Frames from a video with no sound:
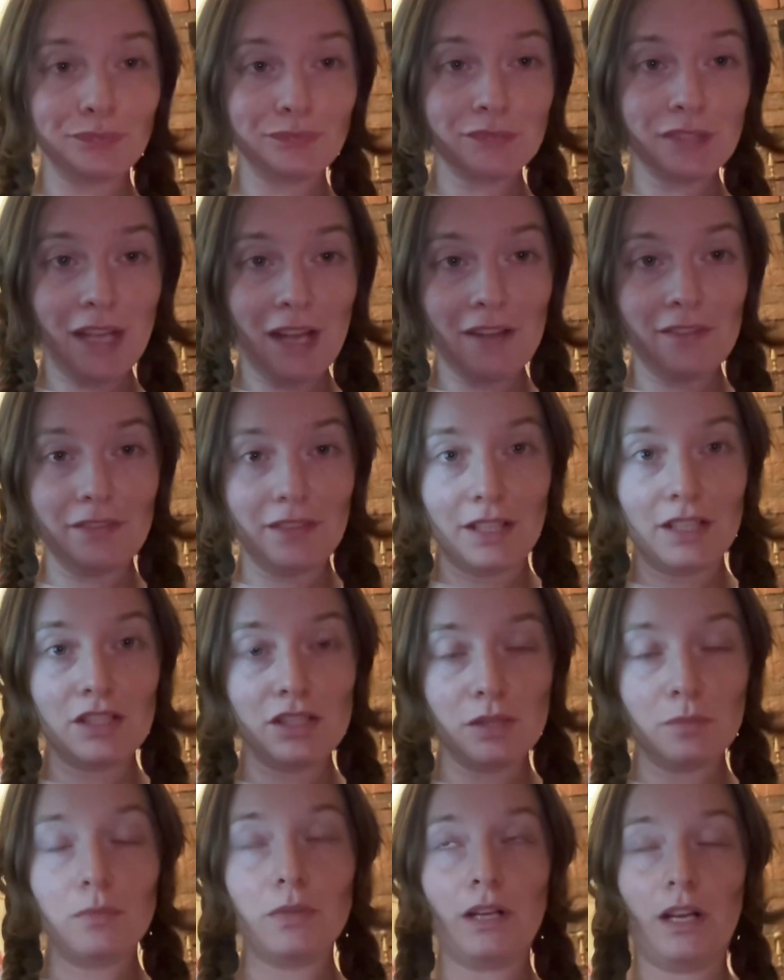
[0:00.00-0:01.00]
I finished
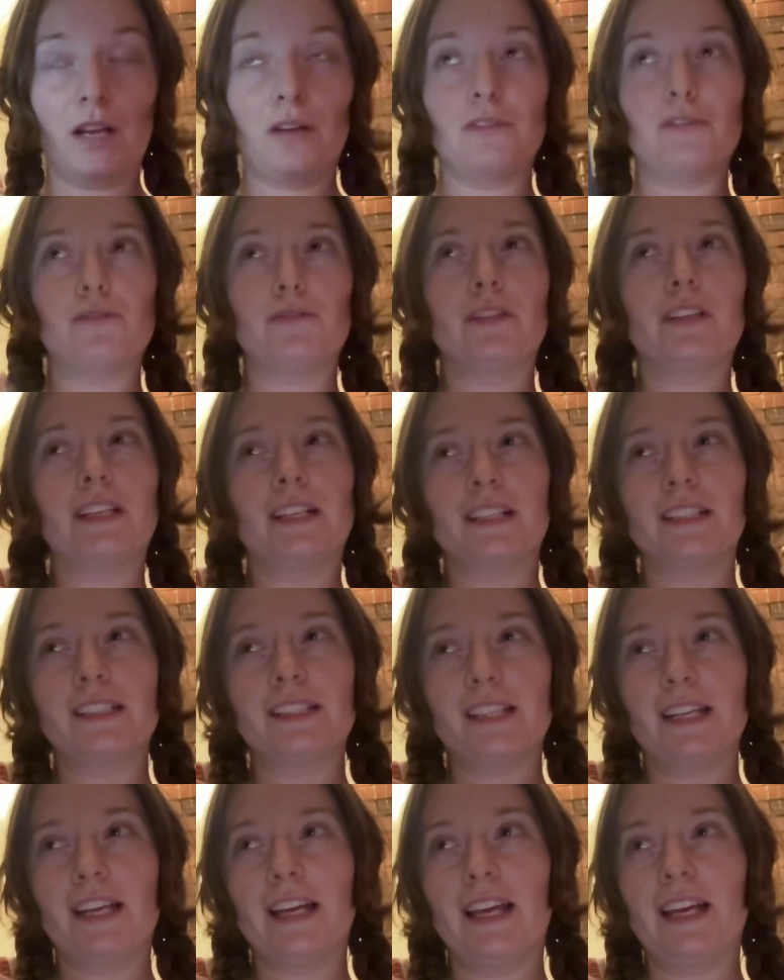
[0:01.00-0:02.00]
the book I was reading
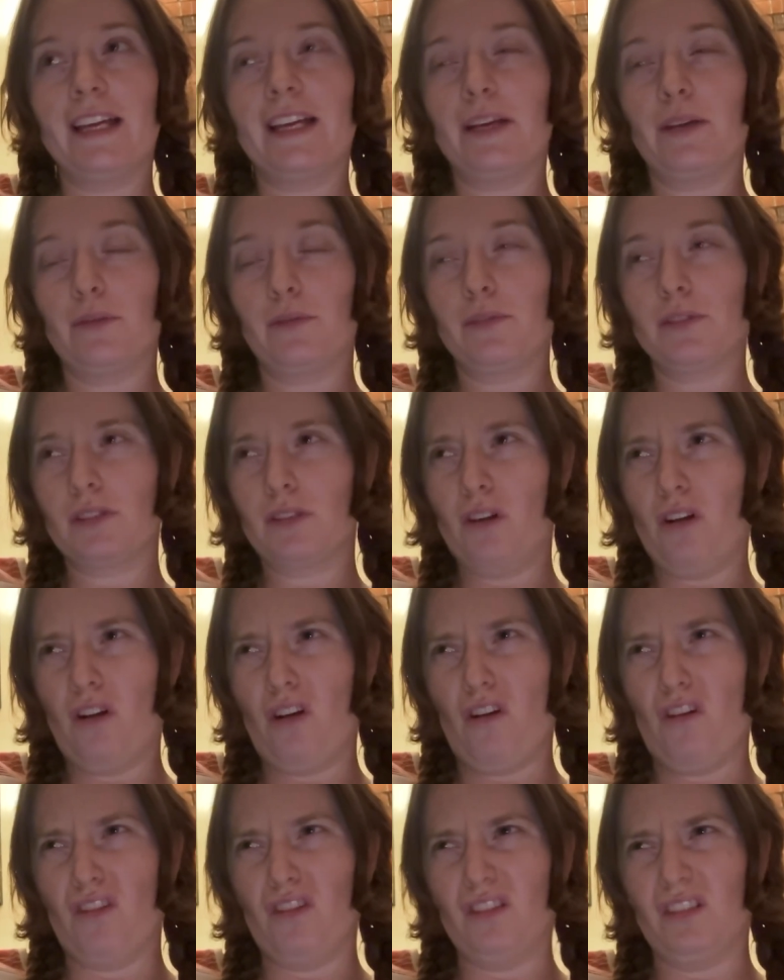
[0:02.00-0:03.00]
today. It was
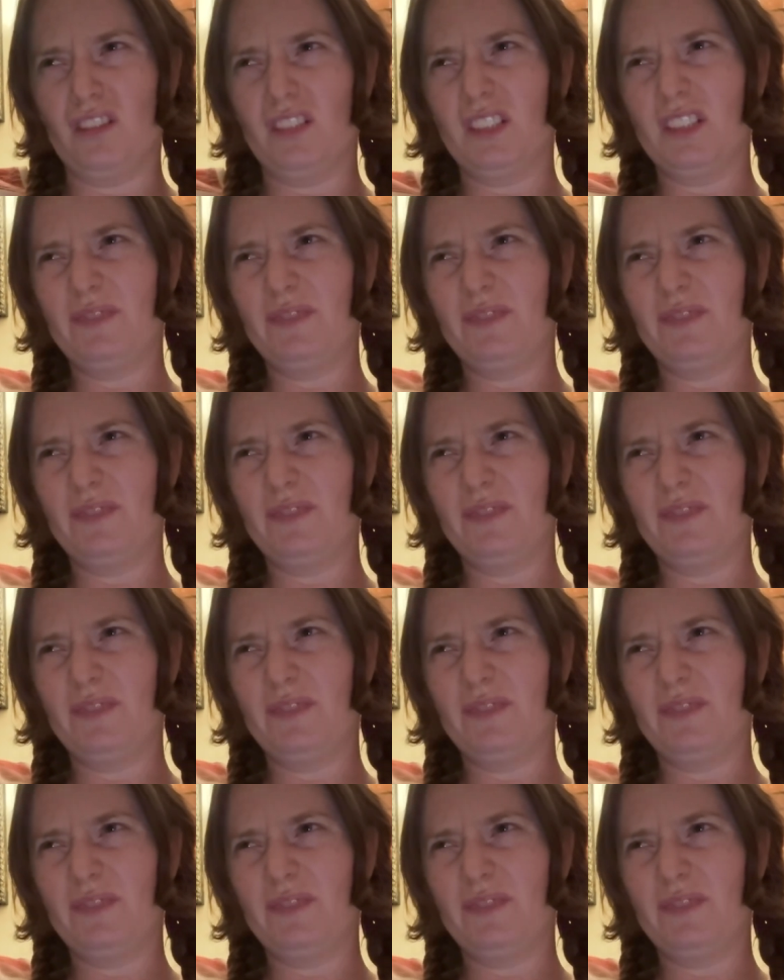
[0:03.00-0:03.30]
called